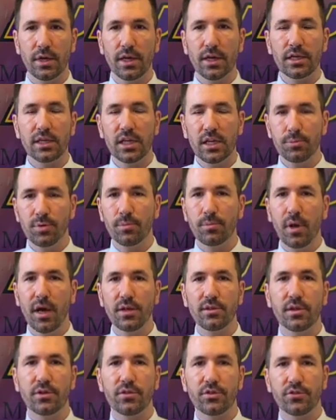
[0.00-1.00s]
keep in mind
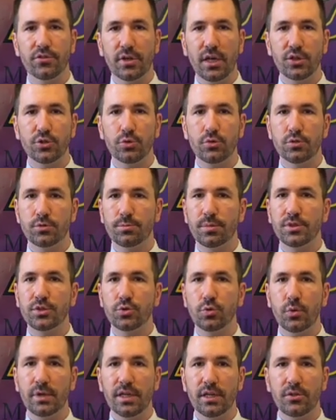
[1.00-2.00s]
that the schedules
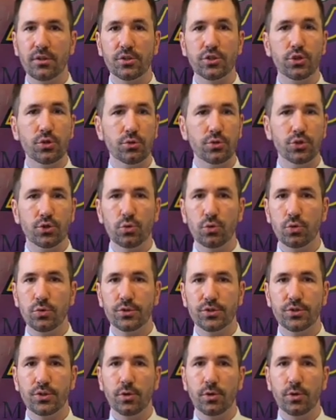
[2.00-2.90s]
between the two schools